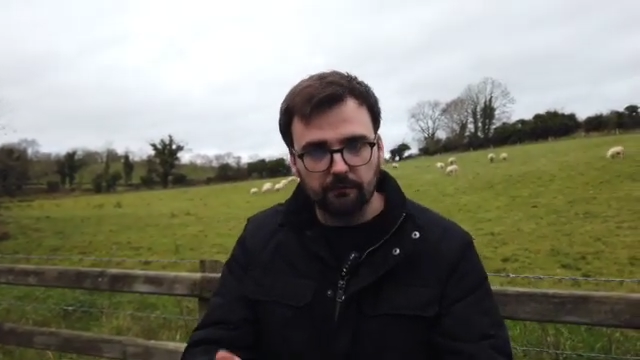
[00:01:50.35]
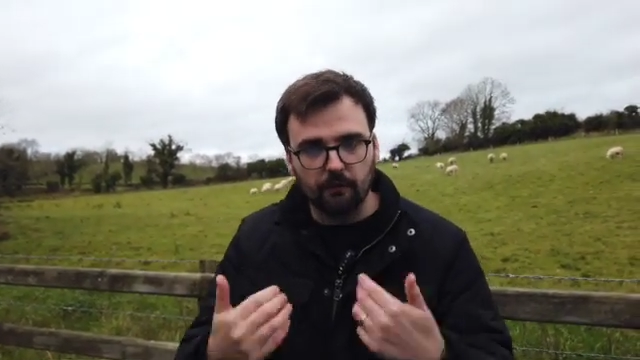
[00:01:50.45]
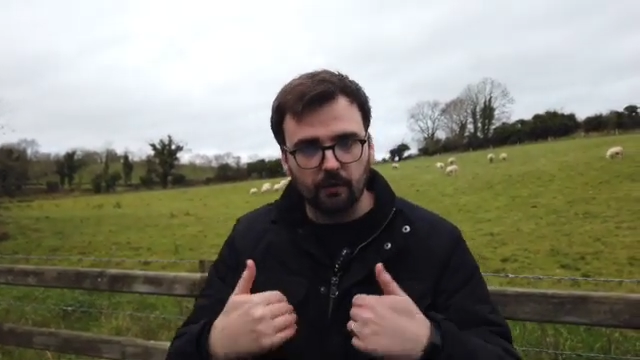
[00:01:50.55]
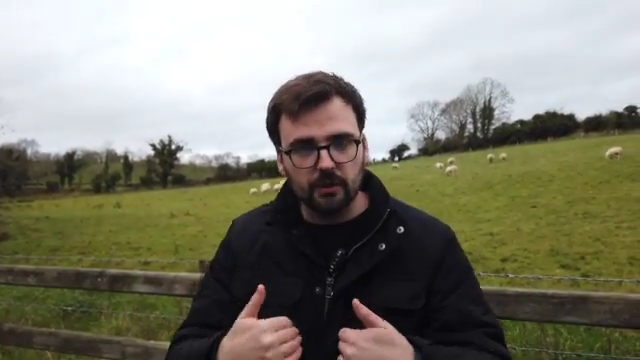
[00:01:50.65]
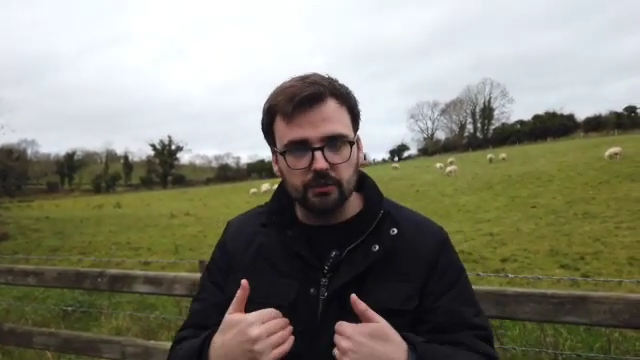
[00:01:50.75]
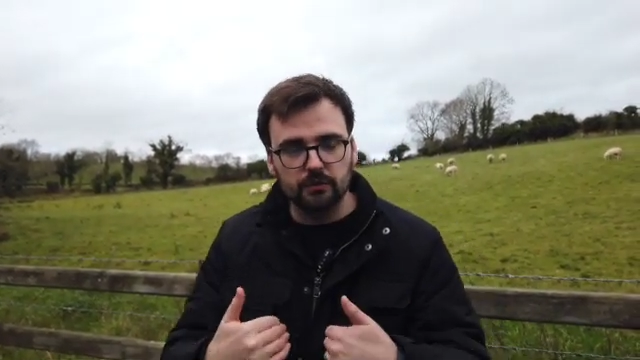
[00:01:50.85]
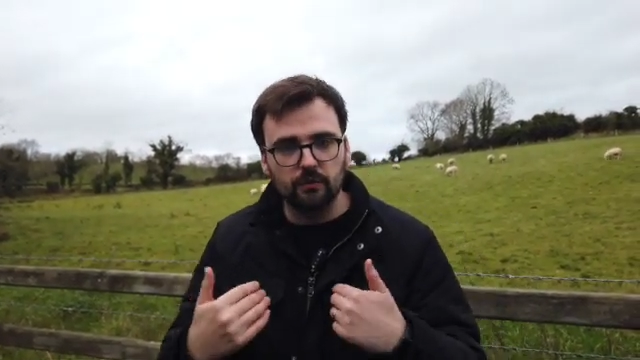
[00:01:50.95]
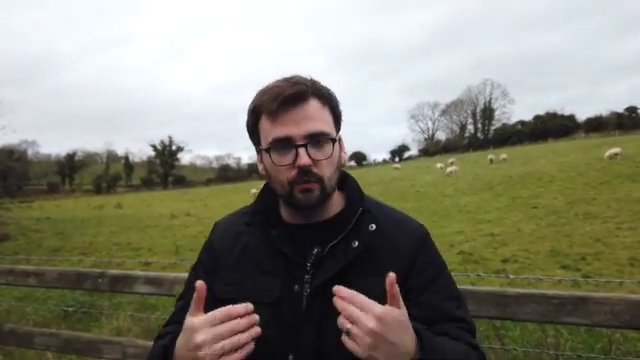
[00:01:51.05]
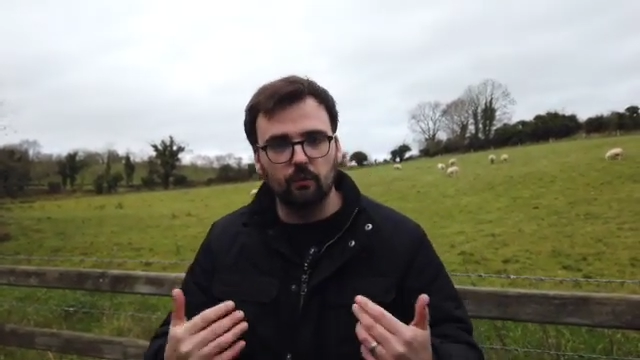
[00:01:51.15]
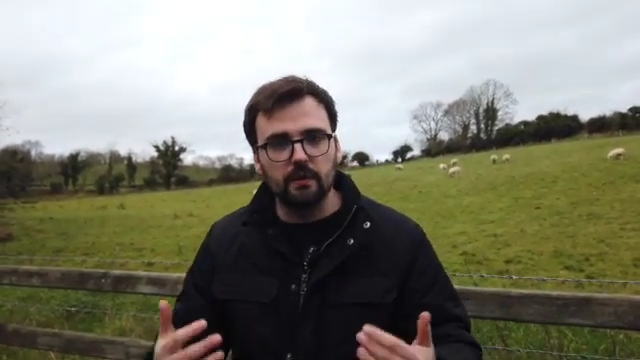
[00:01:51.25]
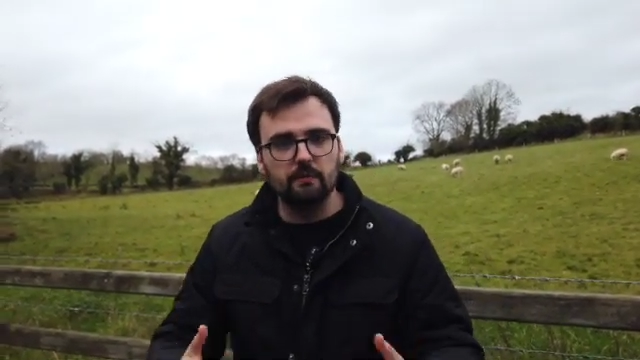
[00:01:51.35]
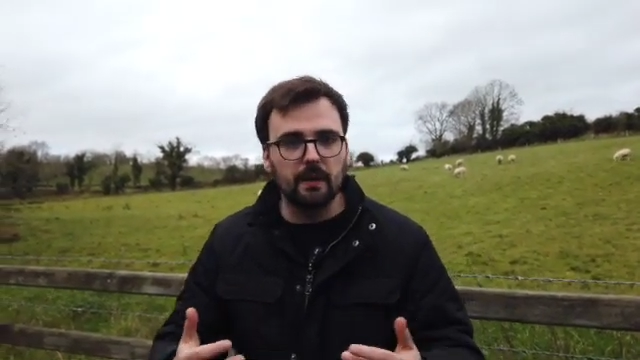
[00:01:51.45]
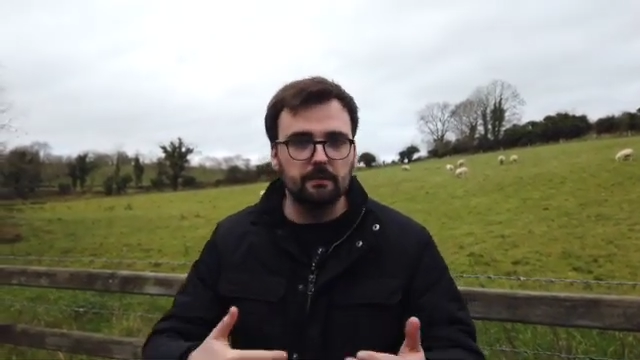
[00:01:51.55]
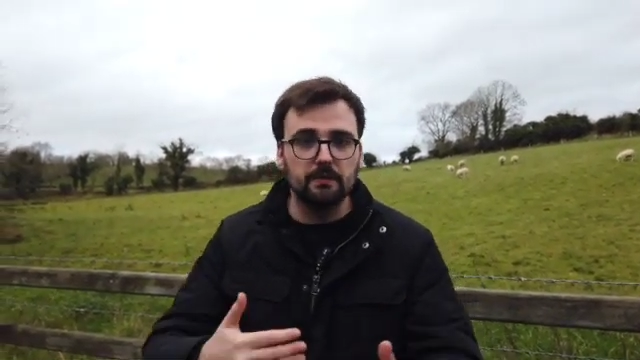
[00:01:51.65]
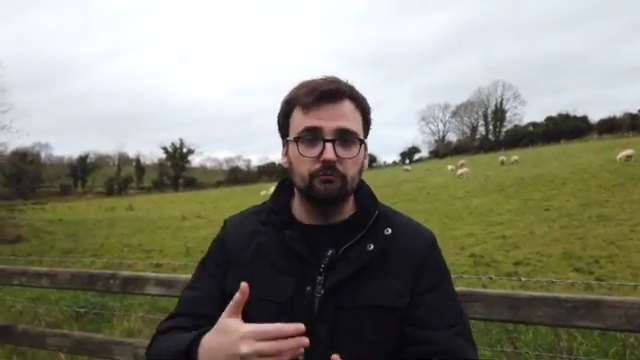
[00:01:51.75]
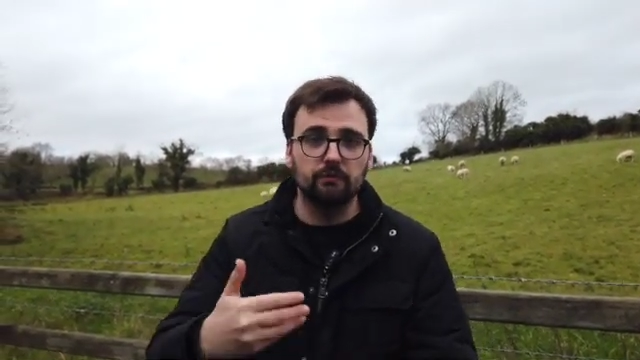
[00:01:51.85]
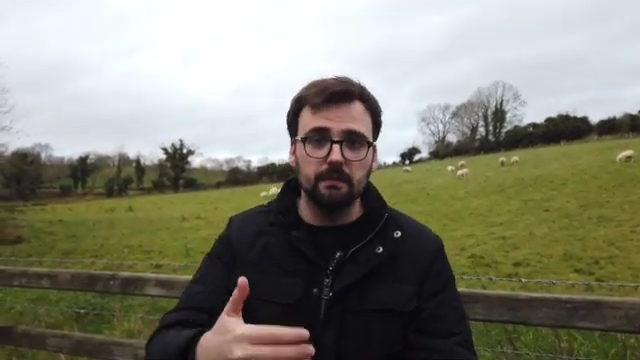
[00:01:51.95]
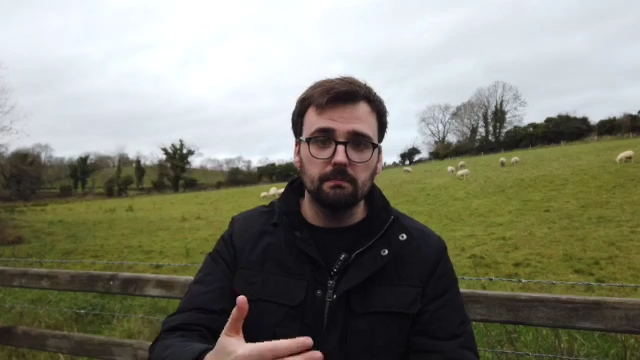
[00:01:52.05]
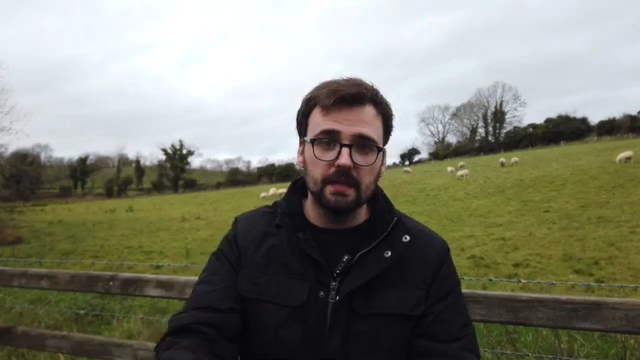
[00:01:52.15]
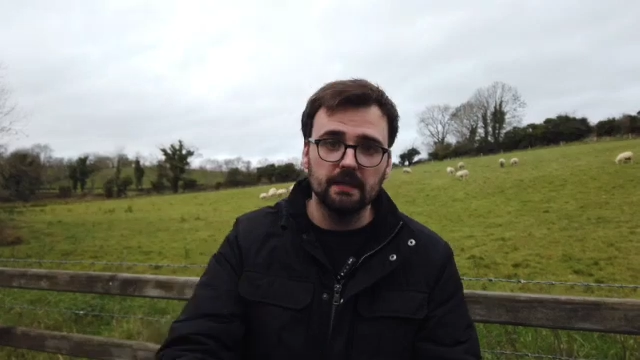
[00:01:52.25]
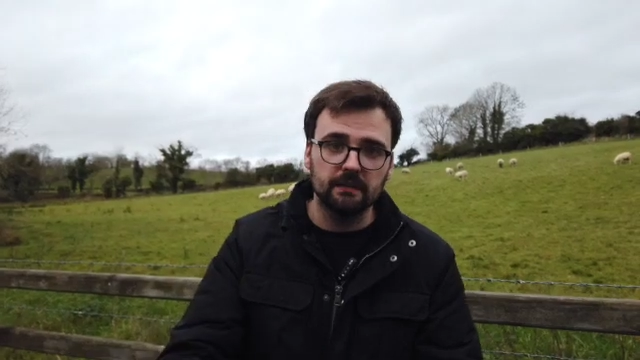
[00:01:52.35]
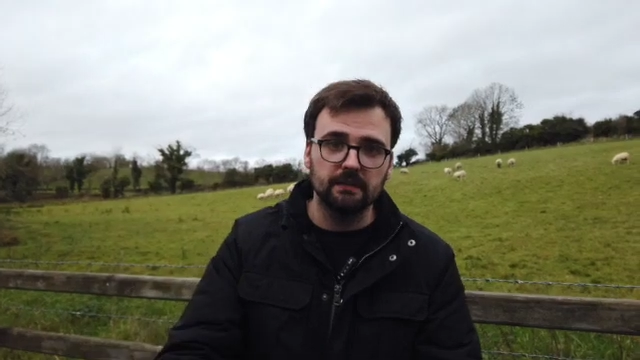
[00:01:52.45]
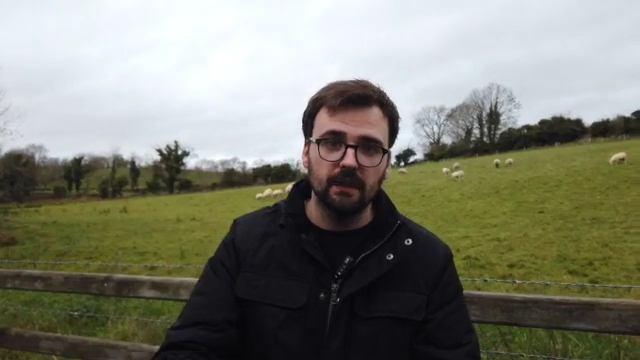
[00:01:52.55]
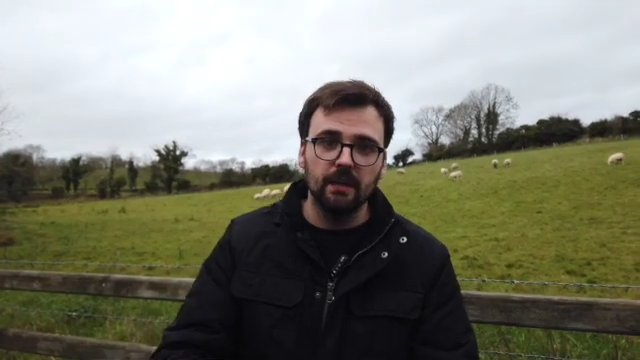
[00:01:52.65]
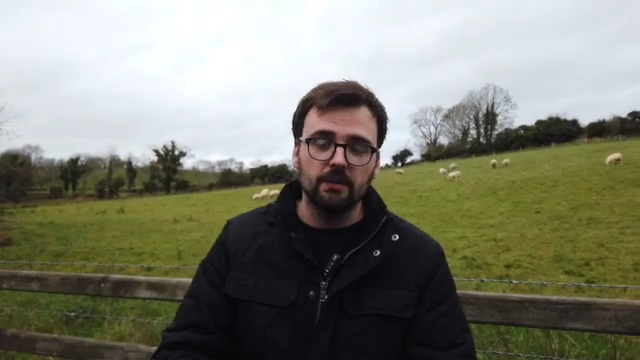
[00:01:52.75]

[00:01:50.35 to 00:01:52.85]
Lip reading: for us so that we might be remade,